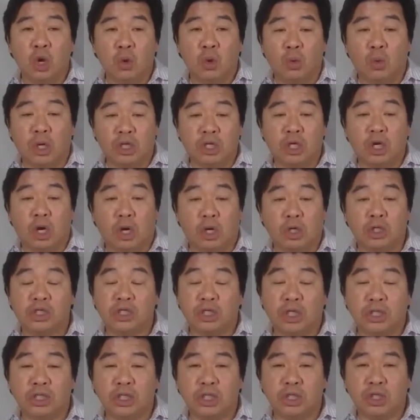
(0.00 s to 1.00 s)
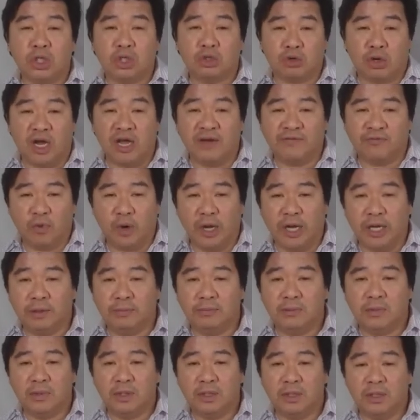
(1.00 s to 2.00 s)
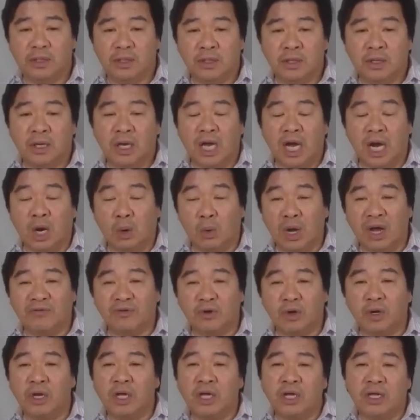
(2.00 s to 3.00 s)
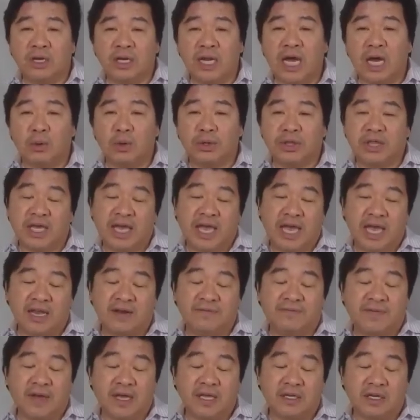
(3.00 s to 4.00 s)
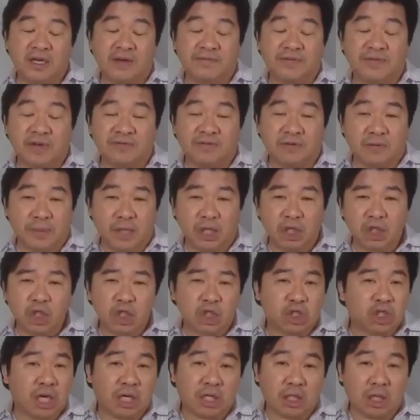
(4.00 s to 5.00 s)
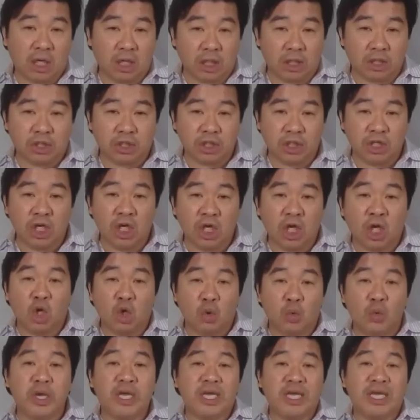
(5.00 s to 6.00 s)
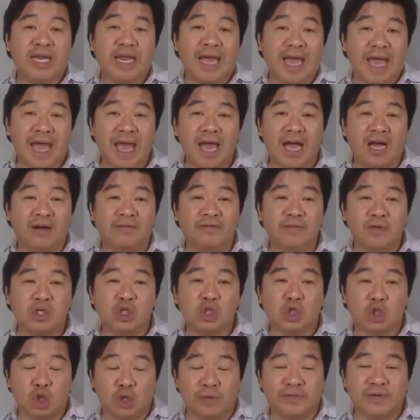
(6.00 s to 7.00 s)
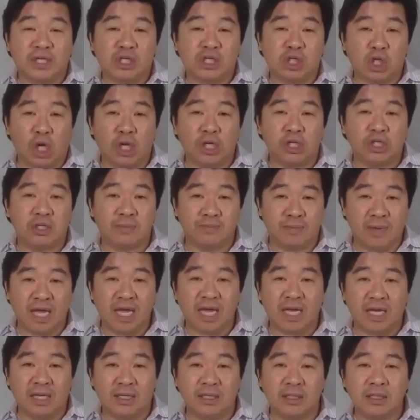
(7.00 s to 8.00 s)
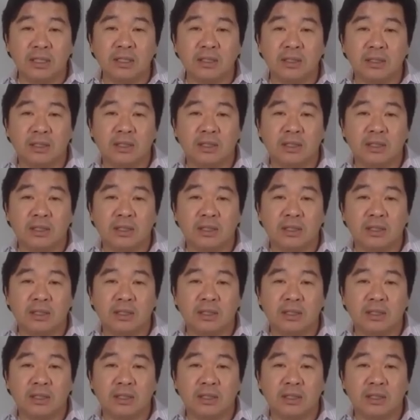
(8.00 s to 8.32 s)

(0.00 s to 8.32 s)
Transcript: while the car sits in the driveway. However, now with the advent of information technology, we can have service on demand